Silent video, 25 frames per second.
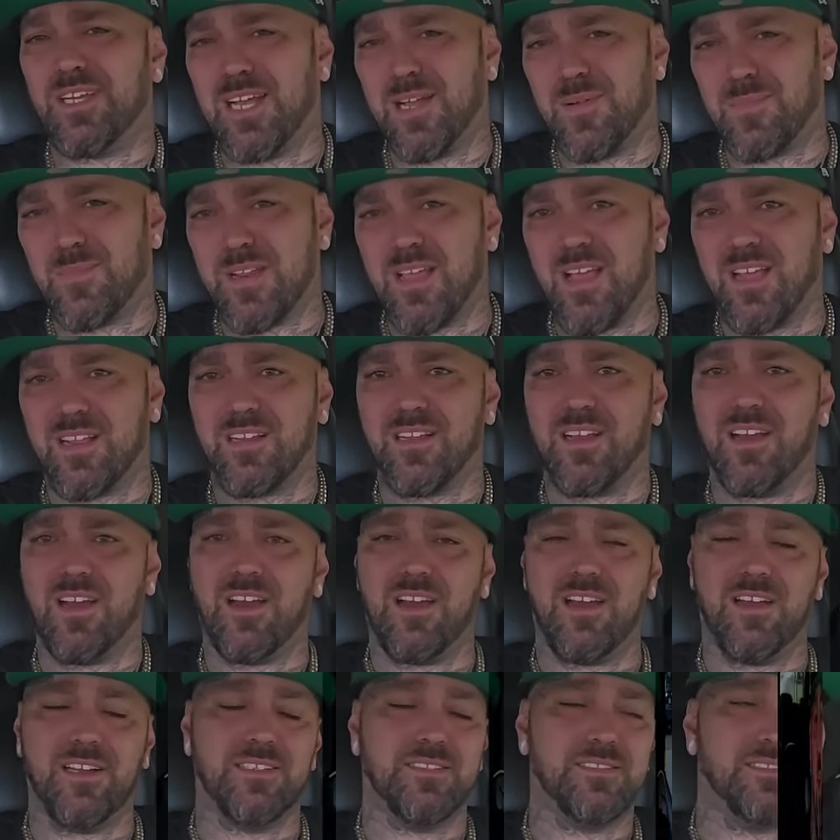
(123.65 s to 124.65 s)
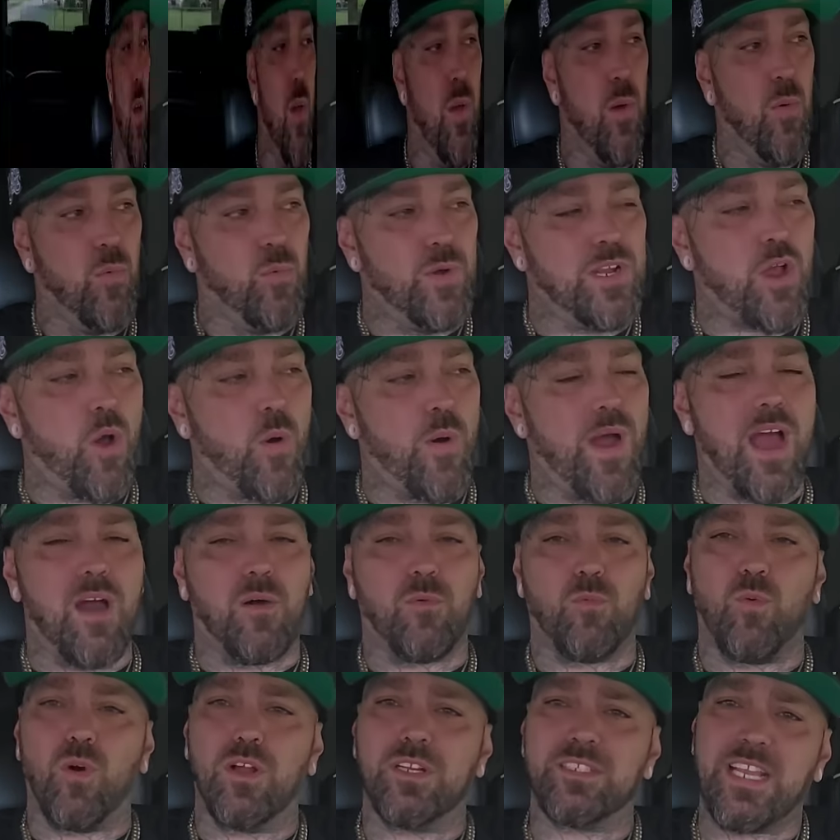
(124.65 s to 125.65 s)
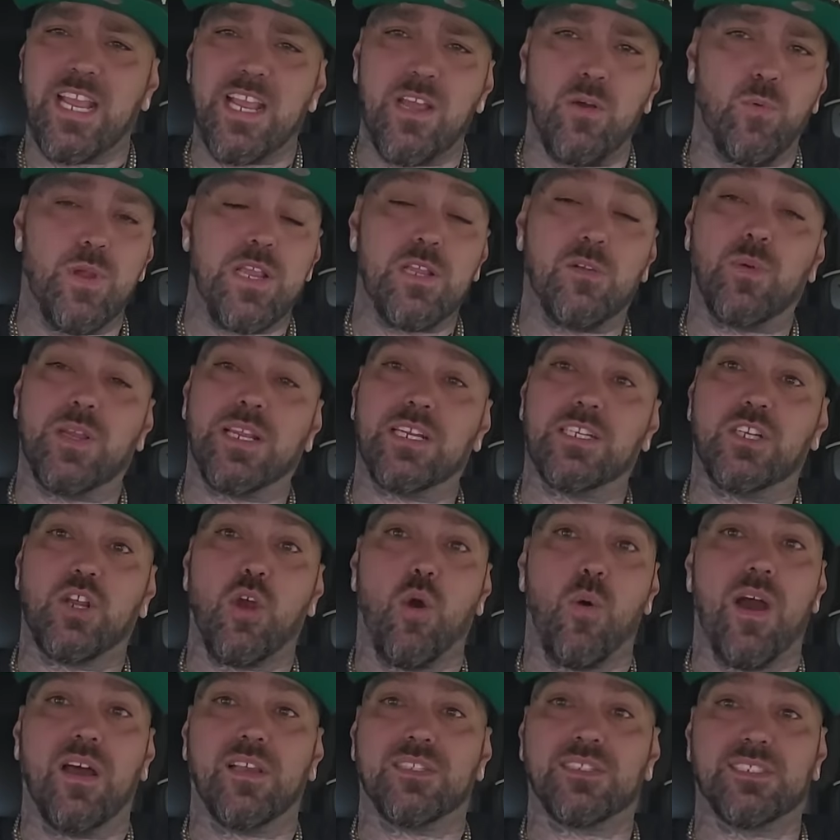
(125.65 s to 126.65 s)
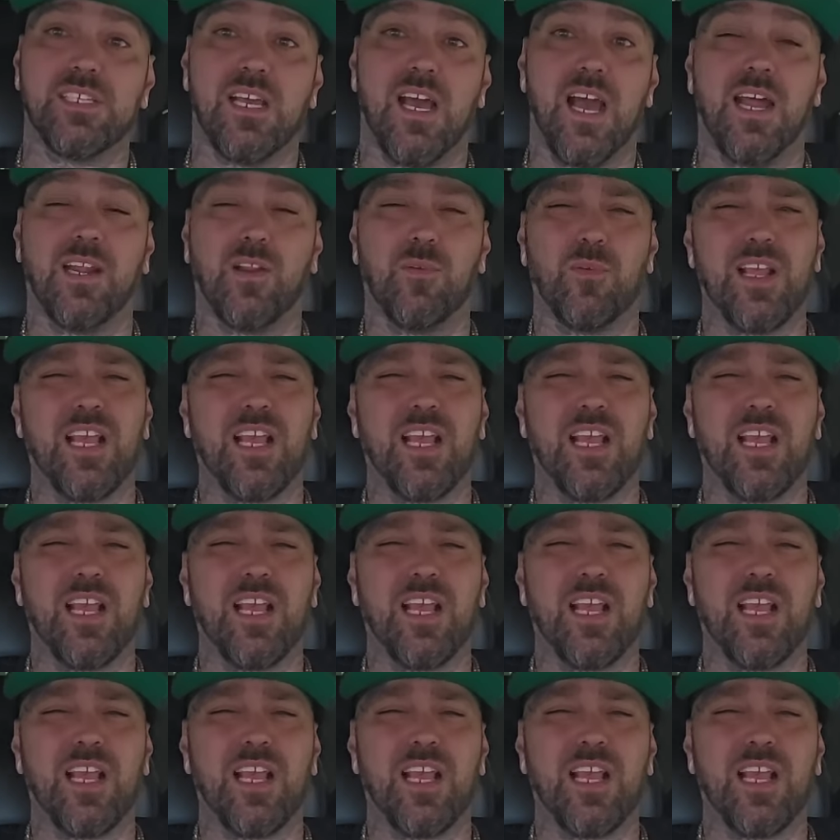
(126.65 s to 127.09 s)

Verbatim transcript: I'm not God. We go out one day a week, we get to go outside.